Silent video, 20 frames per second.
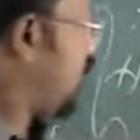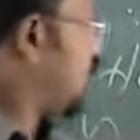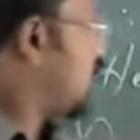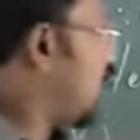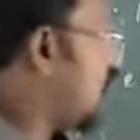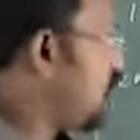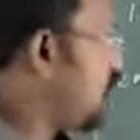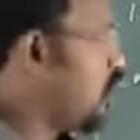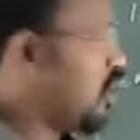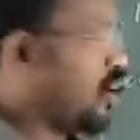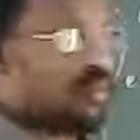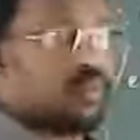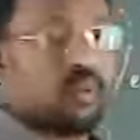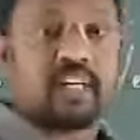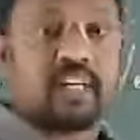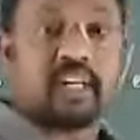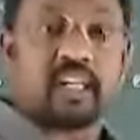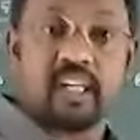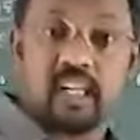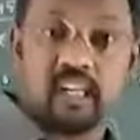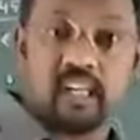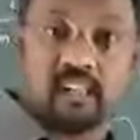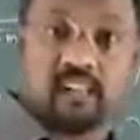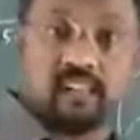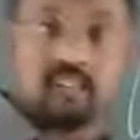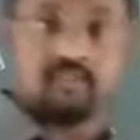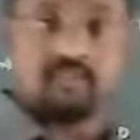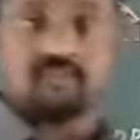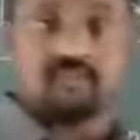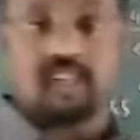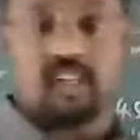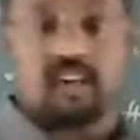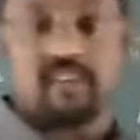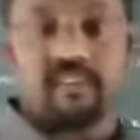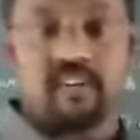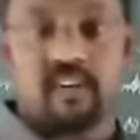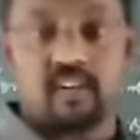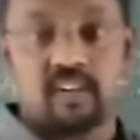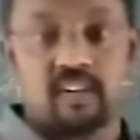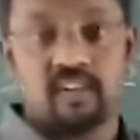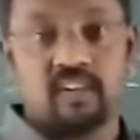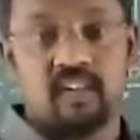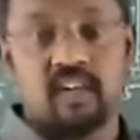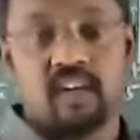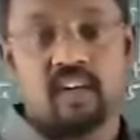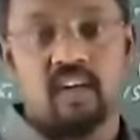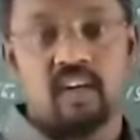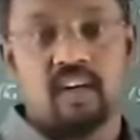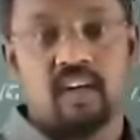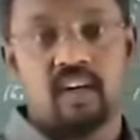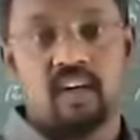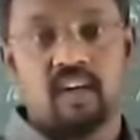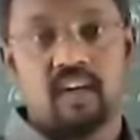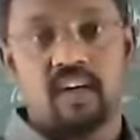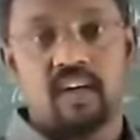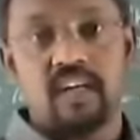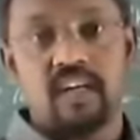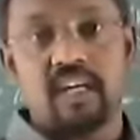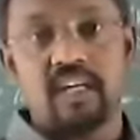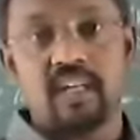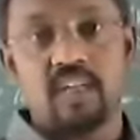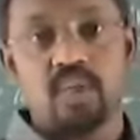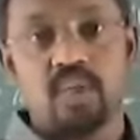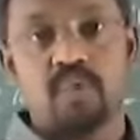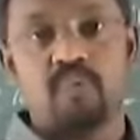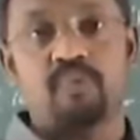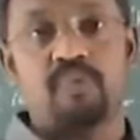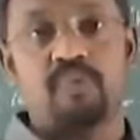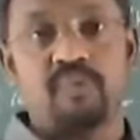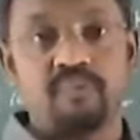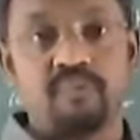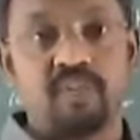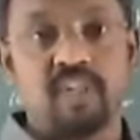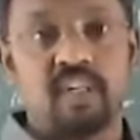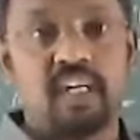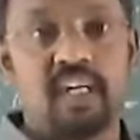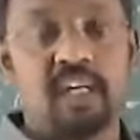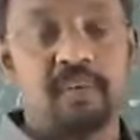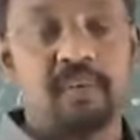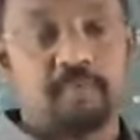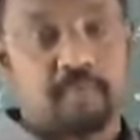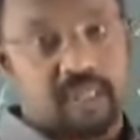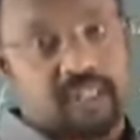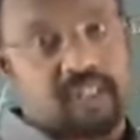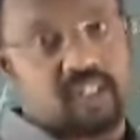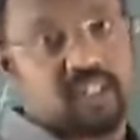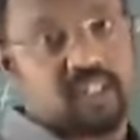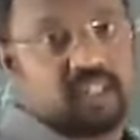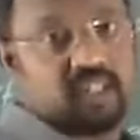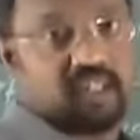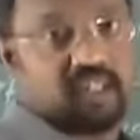a tower, vertical tower, is 15 meters.